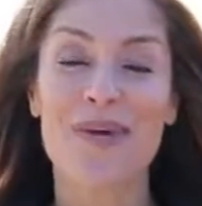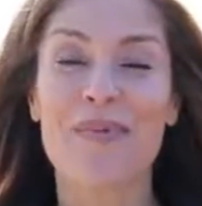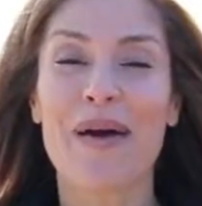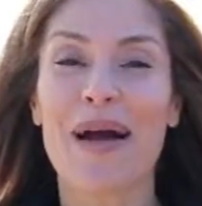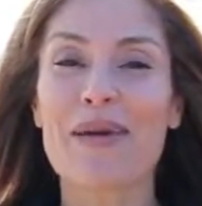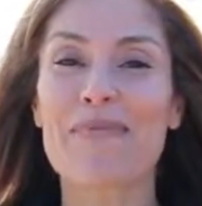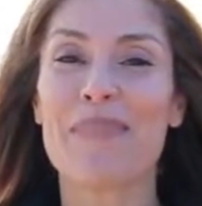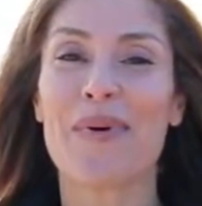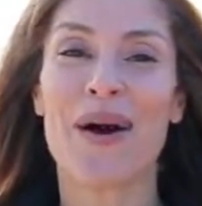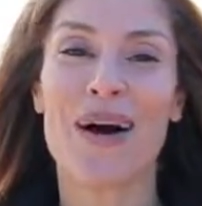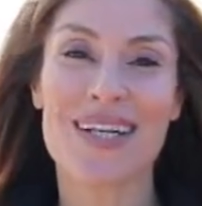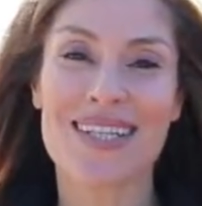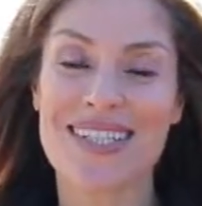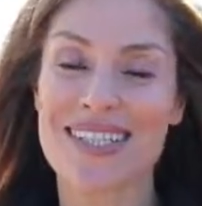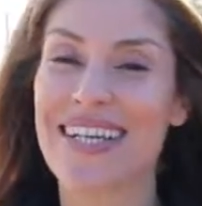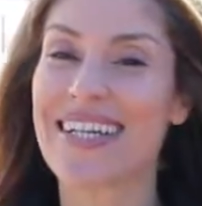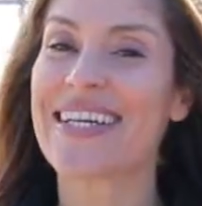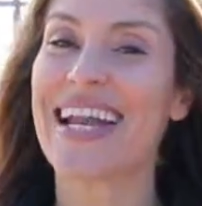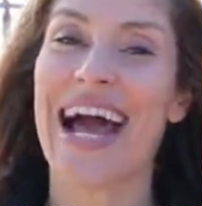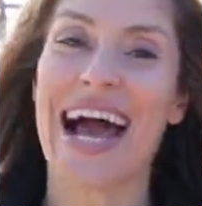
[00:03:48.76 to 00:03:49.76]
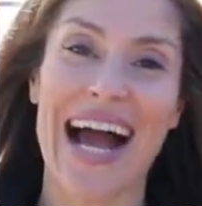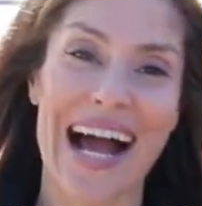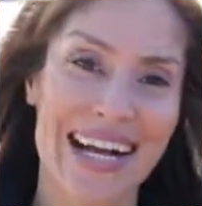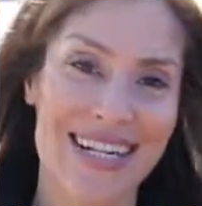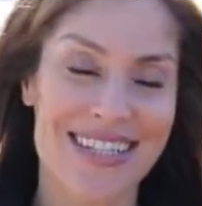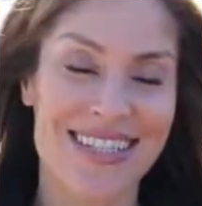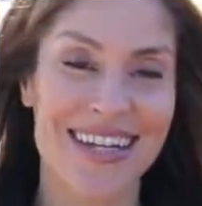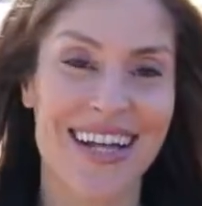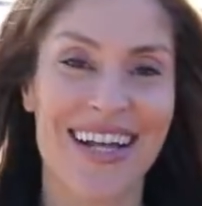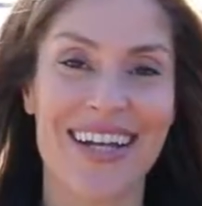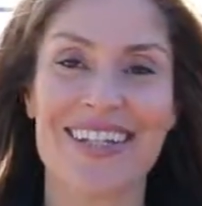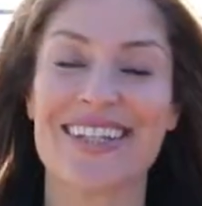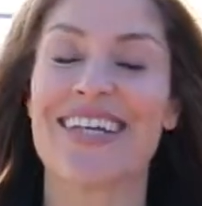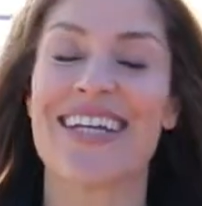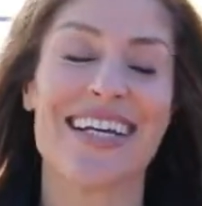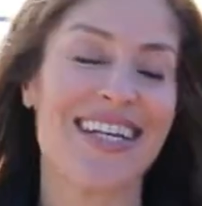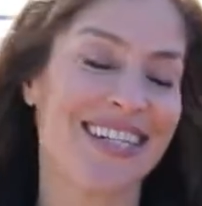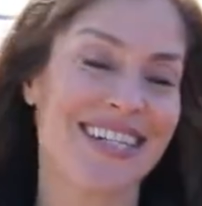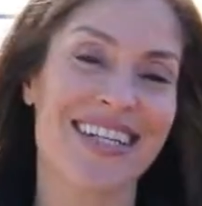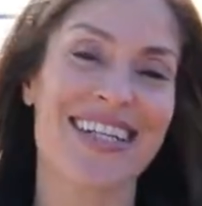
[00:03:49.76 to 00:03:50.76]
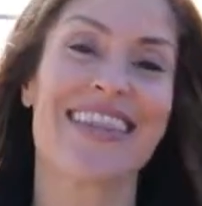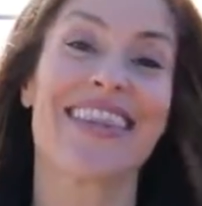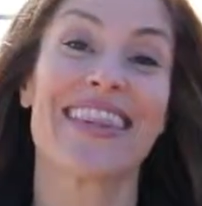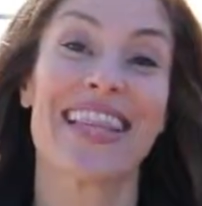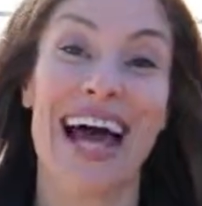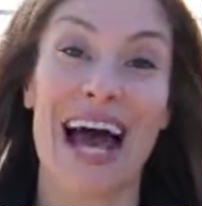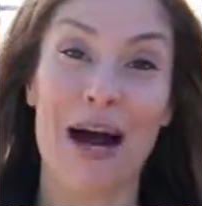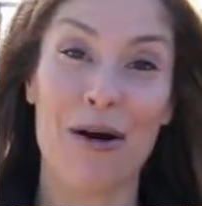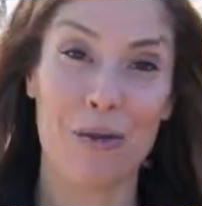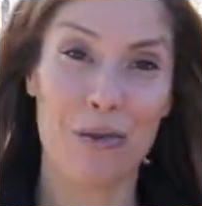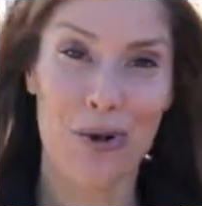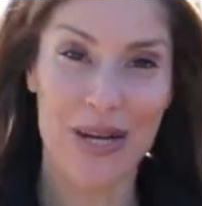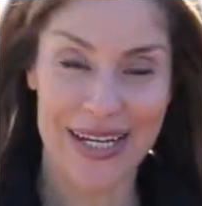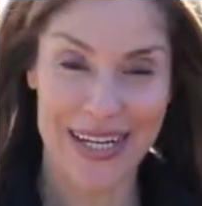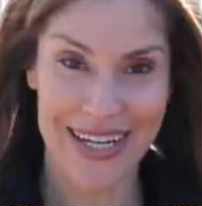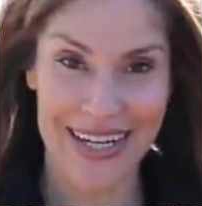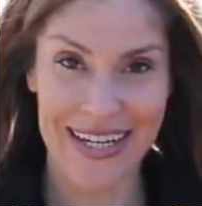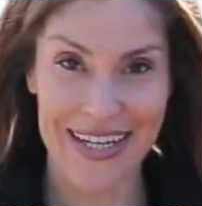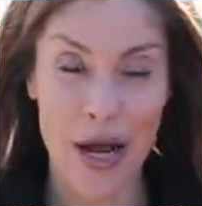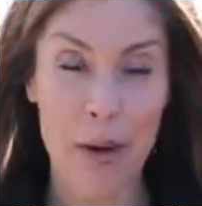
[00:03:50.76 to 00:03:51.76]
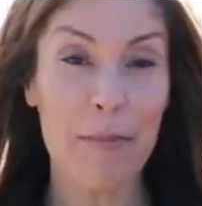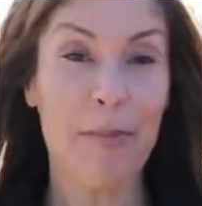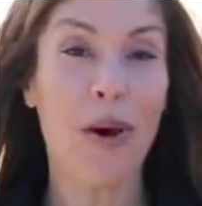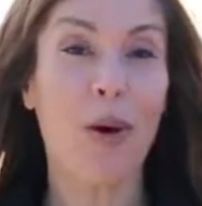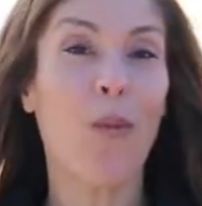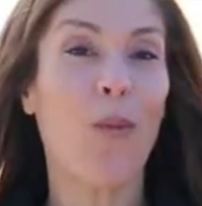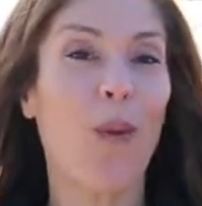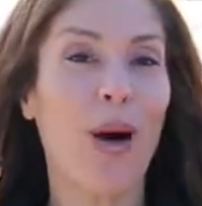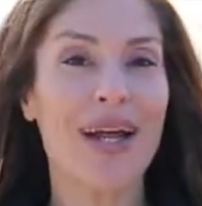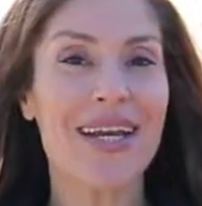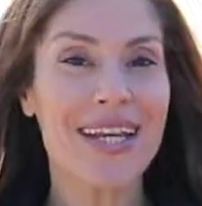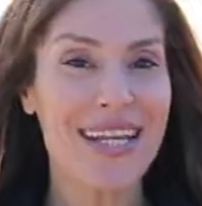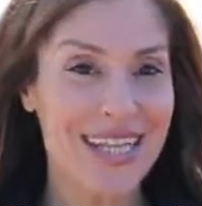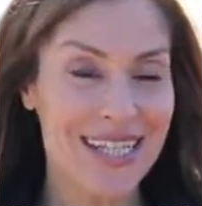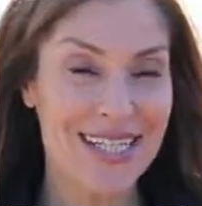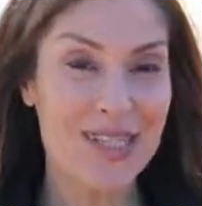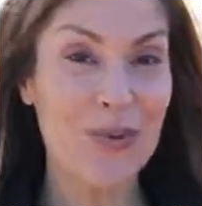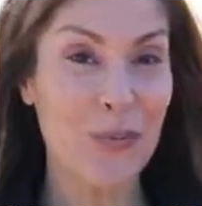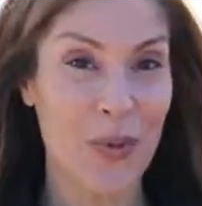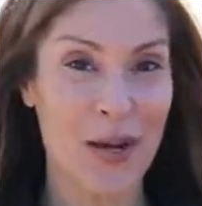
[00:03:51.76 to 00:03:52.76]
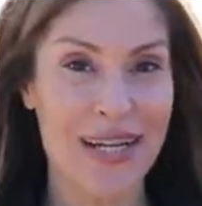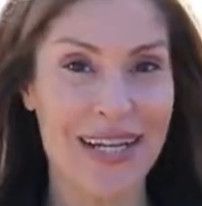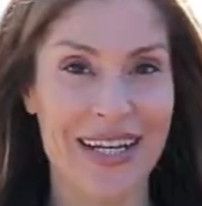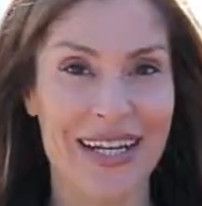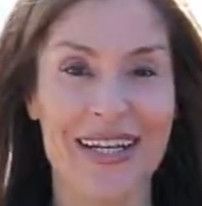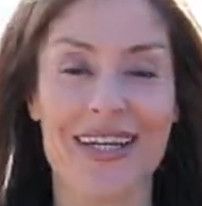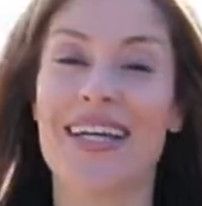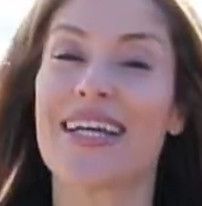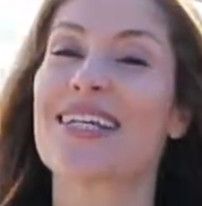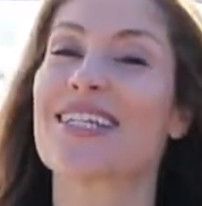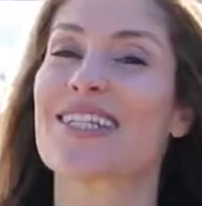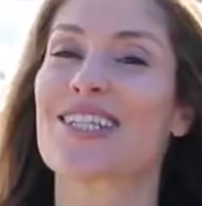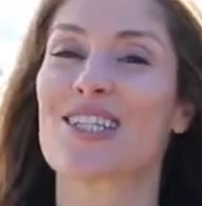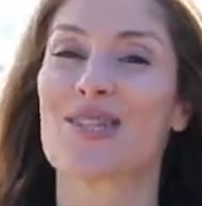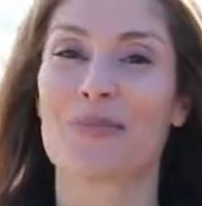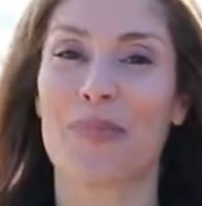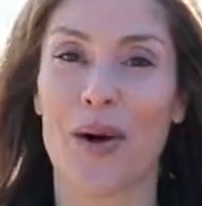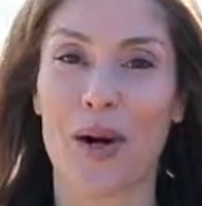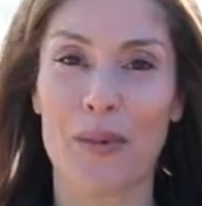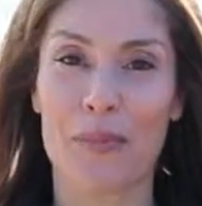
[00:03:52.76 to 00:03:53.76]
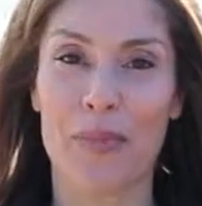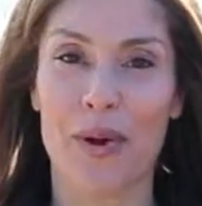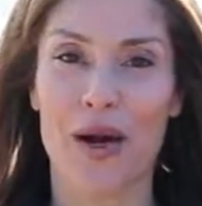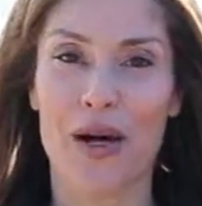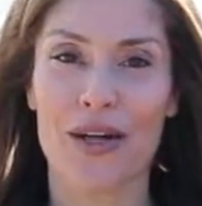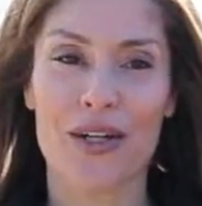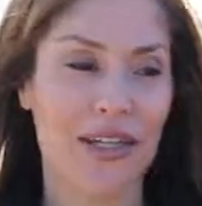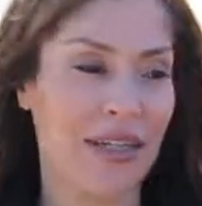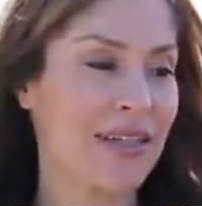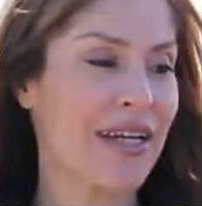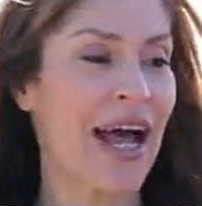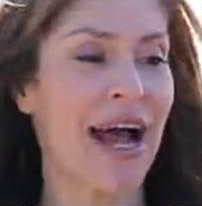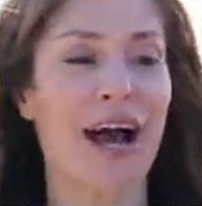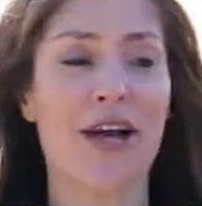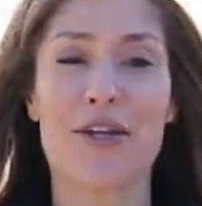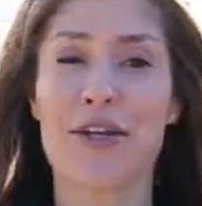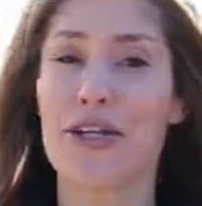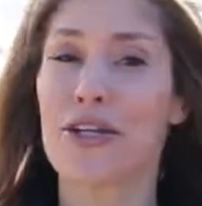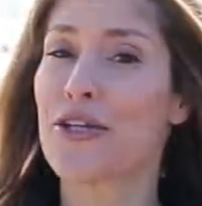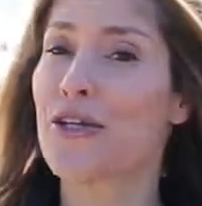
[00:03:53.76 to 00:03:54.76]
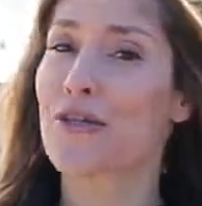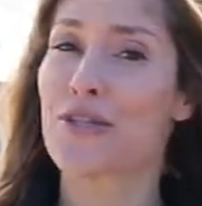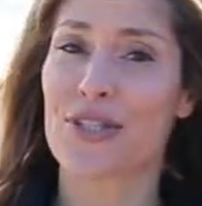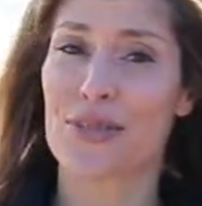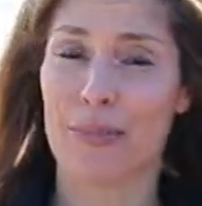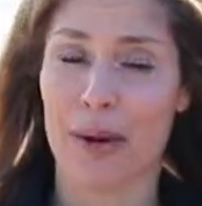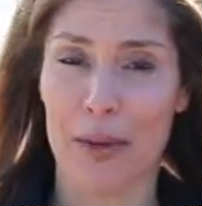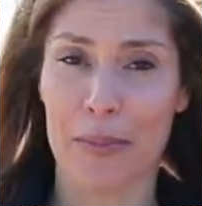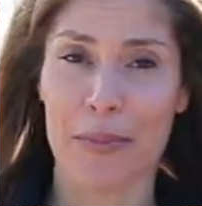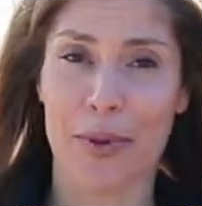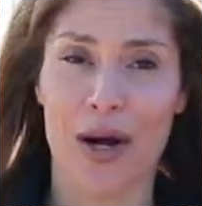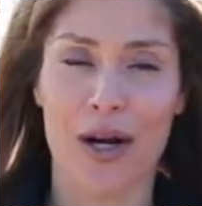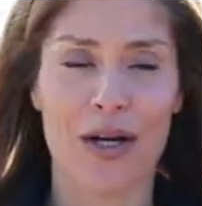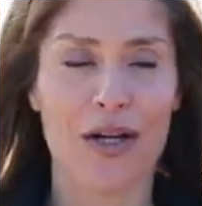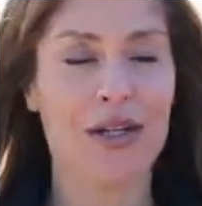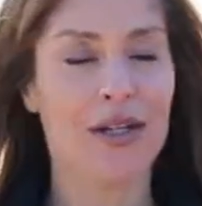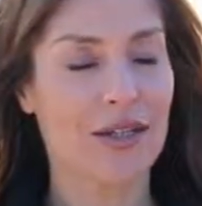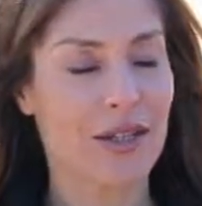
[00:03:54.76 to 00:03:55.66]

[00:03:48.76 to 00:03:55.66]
my Boston accent isn't that wicked, but what is wicked is Smart Park. And how do you use Smart Park?